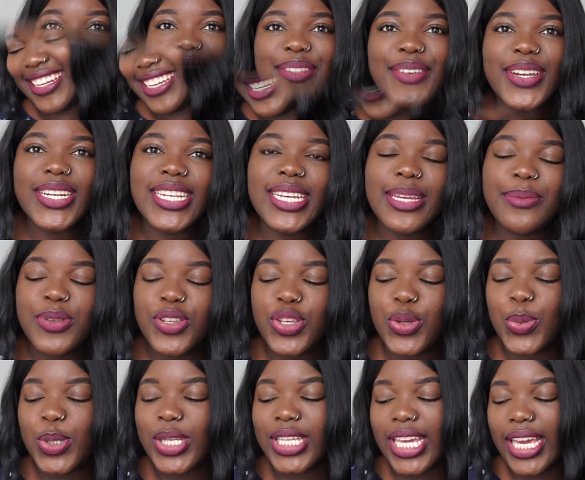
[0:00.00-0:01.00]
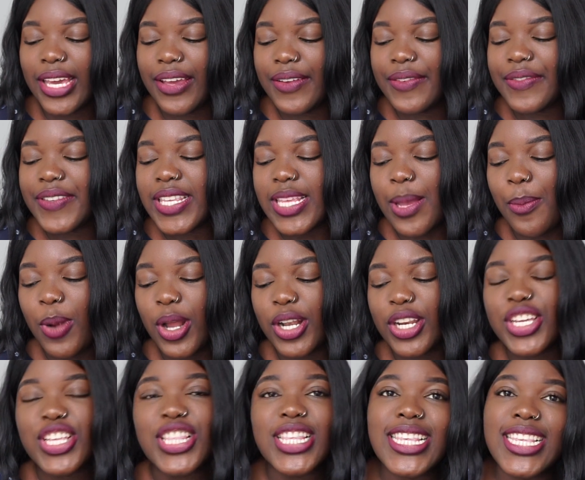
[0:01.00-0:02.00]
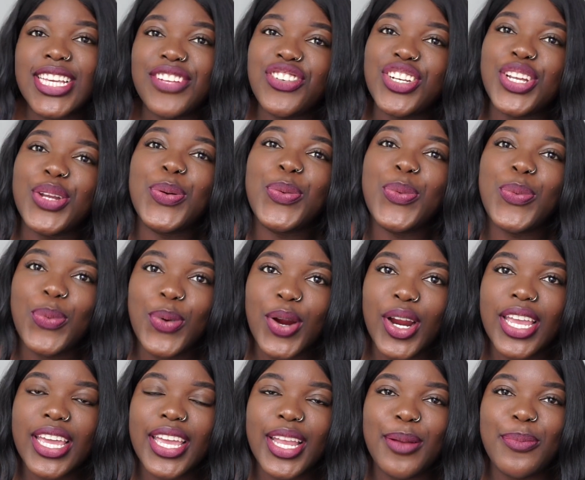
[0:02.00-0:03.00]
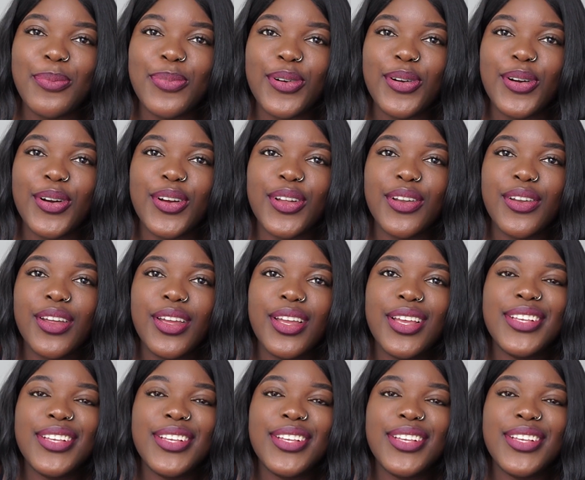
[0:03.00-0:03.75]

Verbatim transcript: Three tips you would give someone considering working abroad.